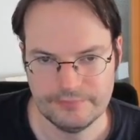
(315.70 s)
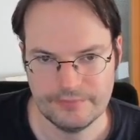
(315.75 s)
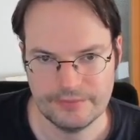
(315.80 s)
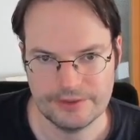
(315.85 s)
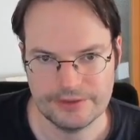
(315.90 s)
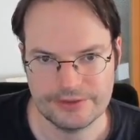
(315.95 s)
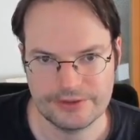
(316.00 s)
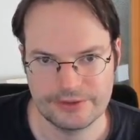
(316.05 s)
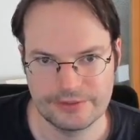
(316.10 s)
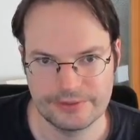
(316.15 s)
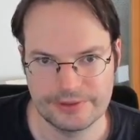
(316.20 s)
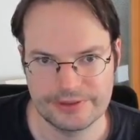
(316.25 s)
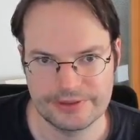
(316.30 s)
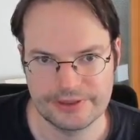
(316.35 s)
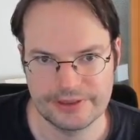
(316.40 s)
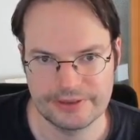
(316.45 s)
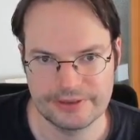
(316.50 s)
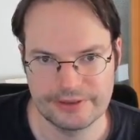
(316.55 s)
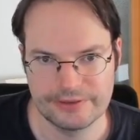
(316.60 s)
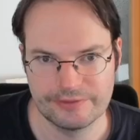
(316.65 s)
So we
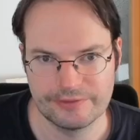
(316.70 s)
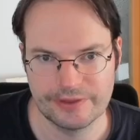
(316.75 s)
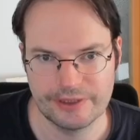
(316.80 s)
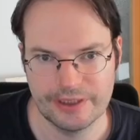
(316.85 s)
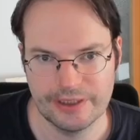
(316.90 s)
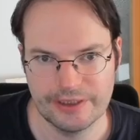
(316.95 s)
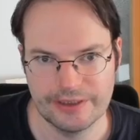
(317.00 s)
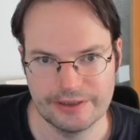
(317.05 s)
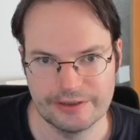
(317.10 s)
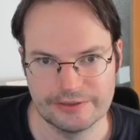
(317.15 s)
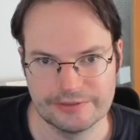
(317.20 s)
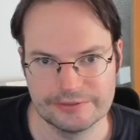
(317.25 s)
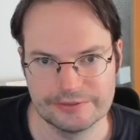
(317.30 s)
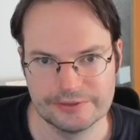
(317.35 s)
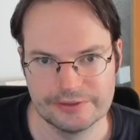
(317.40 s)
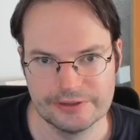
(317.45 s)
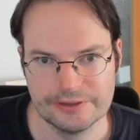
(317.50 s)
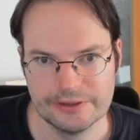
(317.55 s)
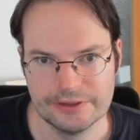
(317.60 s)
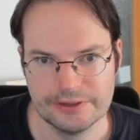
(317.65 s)
said if we have
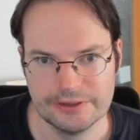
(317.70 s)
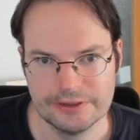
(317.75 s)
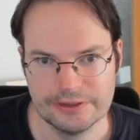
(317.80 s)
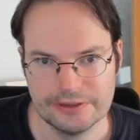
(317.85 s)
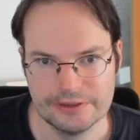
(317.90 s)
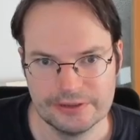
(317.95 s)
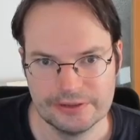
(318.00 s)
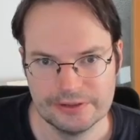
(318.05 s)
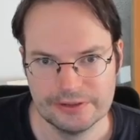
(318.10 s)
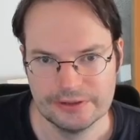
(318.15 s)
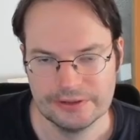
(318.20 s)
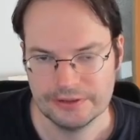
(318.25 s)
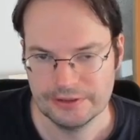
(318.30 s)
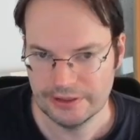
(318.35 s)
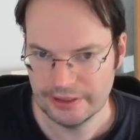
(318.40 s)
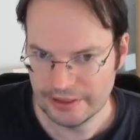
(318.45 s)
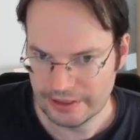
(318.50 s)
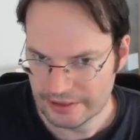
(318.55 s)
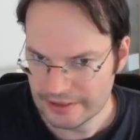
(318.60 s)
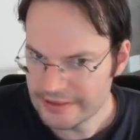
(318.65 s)

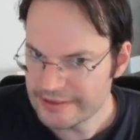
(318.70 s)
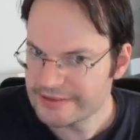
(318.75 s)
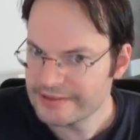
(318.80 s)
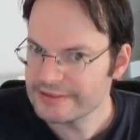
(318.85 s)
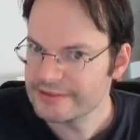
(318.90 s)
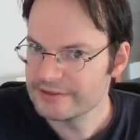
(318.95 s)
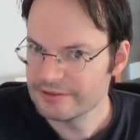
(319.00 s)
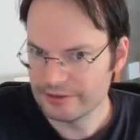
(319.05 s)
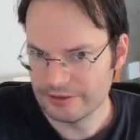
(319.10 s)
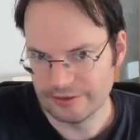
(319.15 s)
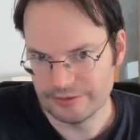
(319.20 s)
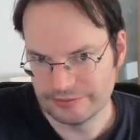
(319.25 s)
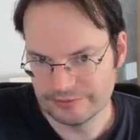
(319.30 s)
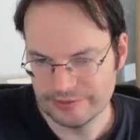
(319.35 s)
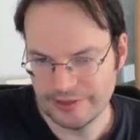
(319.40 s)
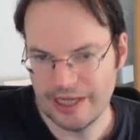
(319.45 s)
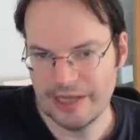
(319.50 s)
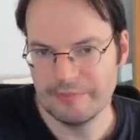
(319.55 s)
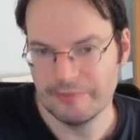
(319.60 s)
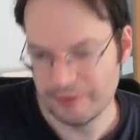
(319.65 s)
a list of
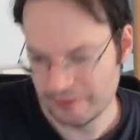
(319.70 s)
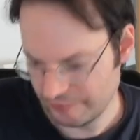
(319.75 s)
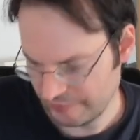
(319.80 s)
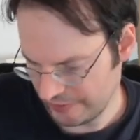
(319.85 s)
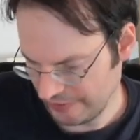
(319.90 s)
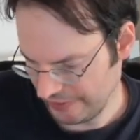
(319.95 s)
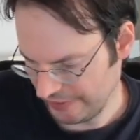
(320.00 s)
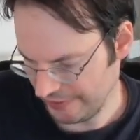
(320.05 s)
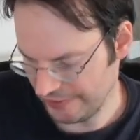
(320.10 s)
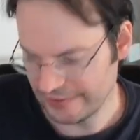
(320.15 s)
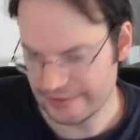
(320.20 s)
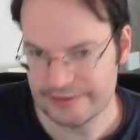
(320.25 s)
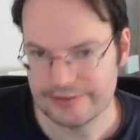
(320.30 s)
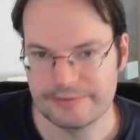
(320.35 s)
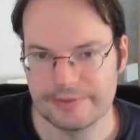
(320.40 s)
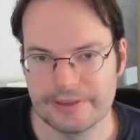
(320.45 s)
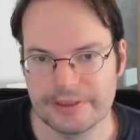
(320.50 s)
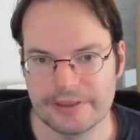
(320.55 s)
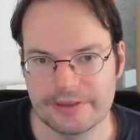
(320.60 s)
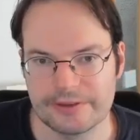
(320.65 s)
M of A's,
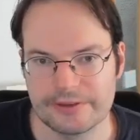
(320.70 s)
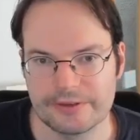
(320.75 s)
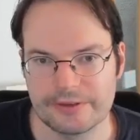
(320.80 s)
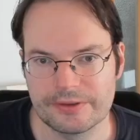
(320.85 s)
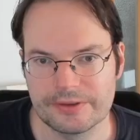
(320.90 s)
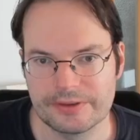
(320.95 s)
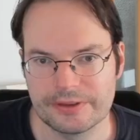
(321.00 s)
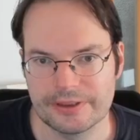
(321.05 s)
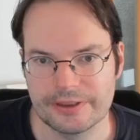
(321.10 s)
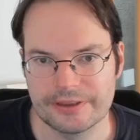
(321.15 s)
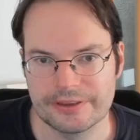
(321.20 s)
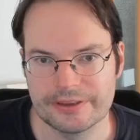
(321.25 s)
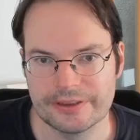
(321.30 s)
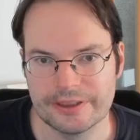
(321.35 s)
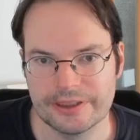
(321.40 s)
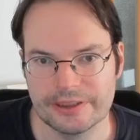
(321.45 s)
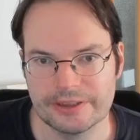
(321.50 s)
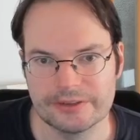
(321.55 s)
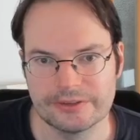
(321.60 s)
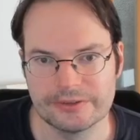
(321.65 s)
we can turn
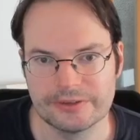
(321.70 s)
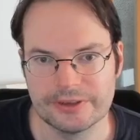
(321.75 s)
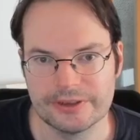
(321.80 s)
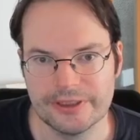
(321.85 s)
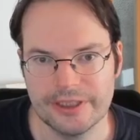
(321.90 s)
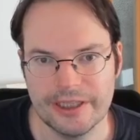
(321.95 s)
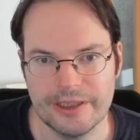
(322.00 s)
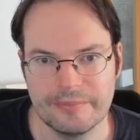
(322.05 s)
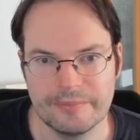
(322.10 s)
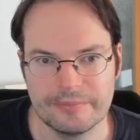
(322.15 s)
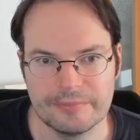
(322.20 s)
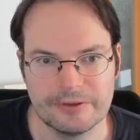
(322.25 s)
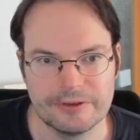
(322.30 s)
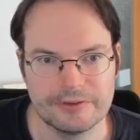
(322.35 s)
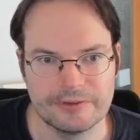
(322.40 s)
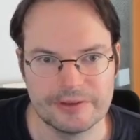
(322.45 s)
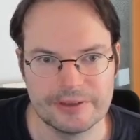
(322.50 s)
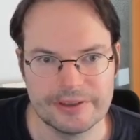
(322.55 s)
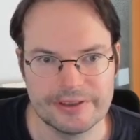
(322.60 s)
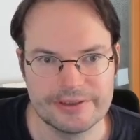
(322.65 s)
that into an M
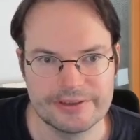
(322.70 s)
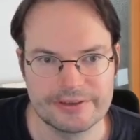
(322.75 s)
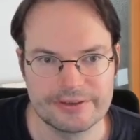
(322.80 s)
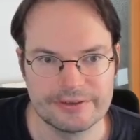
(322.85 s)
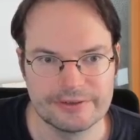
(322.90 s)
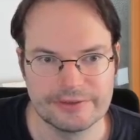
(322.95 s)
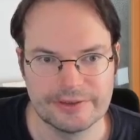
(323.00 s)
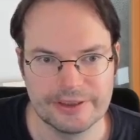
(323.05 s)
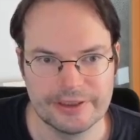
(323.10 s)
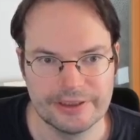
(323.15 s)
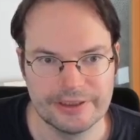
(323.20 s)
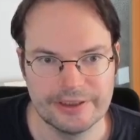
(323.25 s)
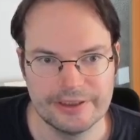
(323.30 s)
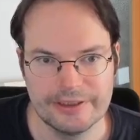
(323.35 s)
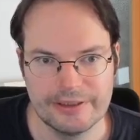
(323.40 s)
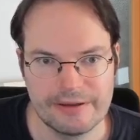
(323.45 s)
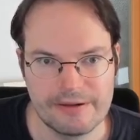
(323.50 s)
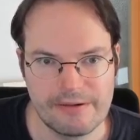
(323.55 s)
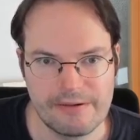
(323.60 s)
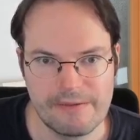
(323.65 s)
of a list of A.
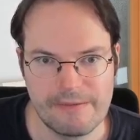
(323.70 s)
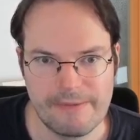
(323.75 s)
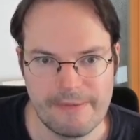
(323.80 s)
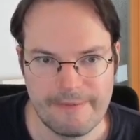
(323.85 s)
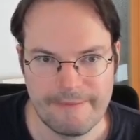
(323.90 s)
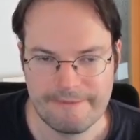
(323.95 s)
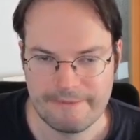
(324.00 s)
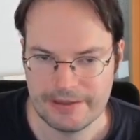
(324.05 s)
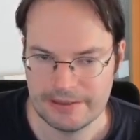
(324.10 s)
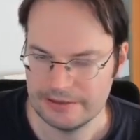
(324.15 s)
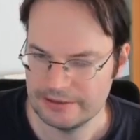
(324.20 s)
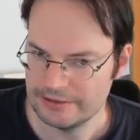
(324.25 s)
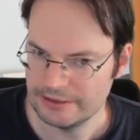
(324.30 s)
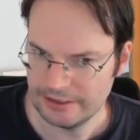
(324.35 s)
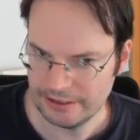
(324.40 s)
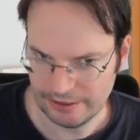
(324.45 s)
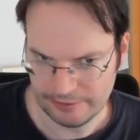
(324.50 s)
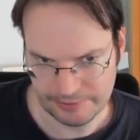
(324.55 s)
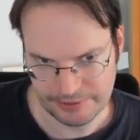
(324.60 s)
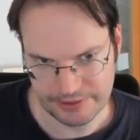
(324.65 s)

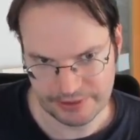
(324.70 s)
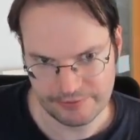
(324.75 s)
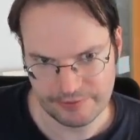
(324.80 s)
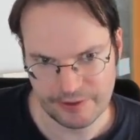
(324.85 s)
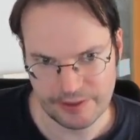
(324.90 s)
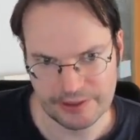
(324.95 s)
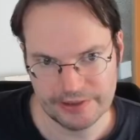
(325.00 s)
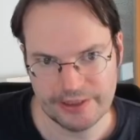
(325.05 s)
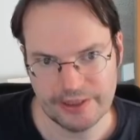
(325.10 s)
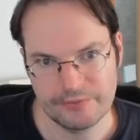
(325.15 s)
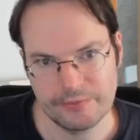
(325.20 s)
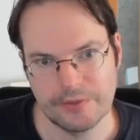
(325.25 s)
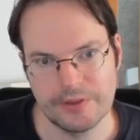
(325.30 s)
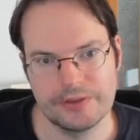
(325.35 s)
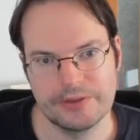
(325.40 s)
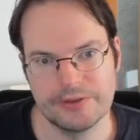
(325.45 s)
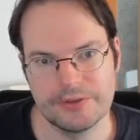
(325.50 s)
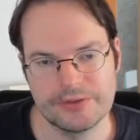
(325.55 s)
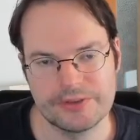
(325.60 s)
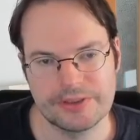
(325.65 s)
We defined that
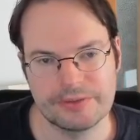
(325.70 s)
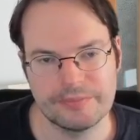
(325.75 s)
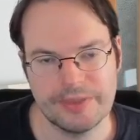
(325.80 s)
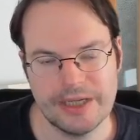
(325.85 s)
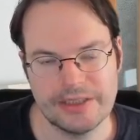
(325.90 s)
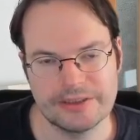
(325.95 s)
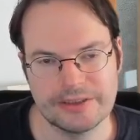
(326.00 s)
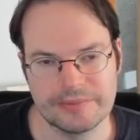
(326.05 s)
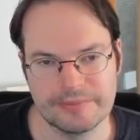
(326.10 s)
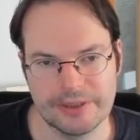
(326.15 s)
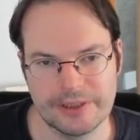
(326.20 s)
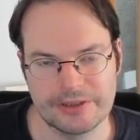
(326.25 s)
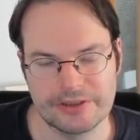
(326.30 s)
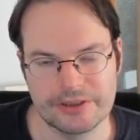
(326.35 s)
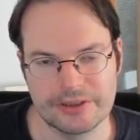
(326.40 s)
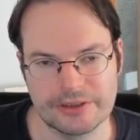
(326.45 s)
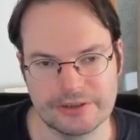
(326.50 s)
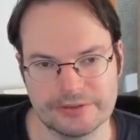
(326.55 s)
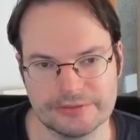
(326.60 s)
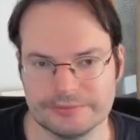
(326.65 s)
one using pattern
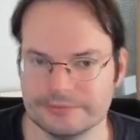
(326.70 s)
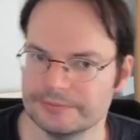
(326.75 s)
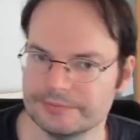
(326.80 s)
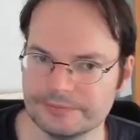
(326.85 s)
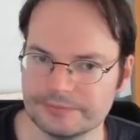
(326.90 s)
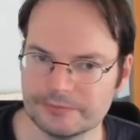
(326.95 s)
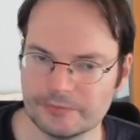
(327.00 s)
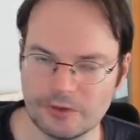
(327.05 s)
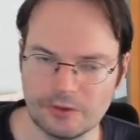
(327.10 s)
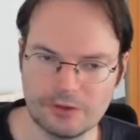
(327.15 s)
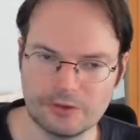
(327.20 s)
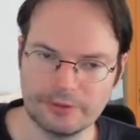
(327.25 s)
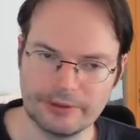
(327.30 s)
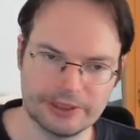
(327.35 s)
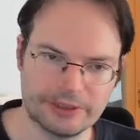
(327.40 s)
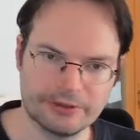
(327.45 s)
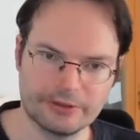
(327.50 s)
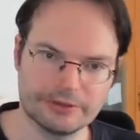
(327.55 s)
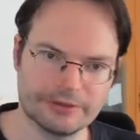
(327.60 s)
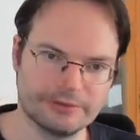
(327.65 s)
matching, or we
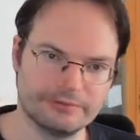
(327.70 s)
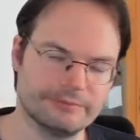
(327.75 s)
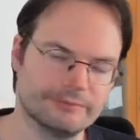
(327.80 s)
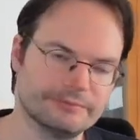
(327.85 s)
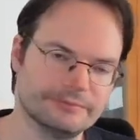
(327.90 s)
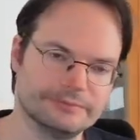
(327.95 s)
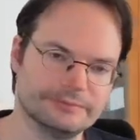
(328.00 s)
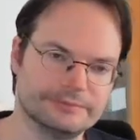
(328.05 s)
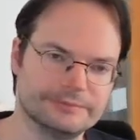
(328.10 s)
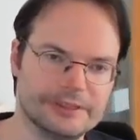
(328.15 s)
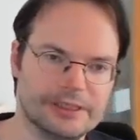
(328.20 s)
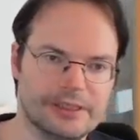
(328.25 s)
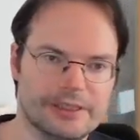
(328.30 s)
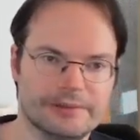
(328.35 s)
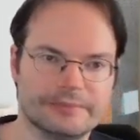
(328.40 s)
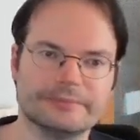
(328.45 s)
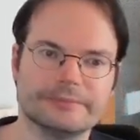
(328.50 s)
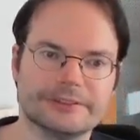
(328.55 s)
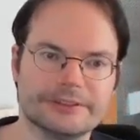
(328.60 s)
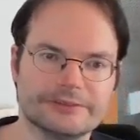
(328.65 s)
could
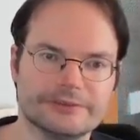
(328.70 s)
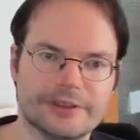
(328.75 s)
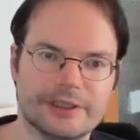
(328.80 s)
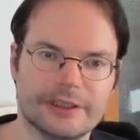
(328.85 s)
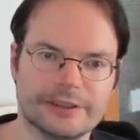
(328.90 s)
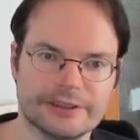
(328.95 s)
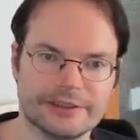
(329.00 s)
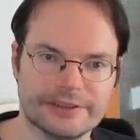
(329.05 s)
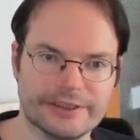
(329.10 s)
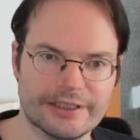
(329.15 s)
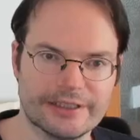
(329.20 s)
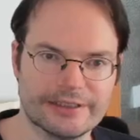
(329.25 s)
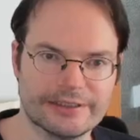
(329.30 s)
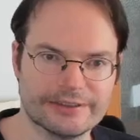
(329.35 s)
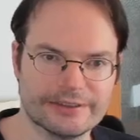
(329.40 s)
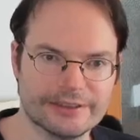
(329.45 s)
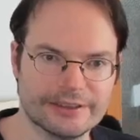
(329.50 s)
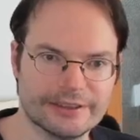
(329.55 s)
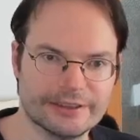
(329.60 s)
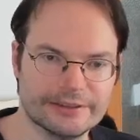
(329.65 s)
define it as
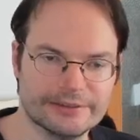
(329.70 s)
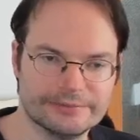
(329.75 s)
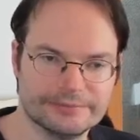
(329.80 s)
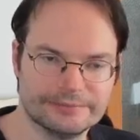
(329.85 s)
a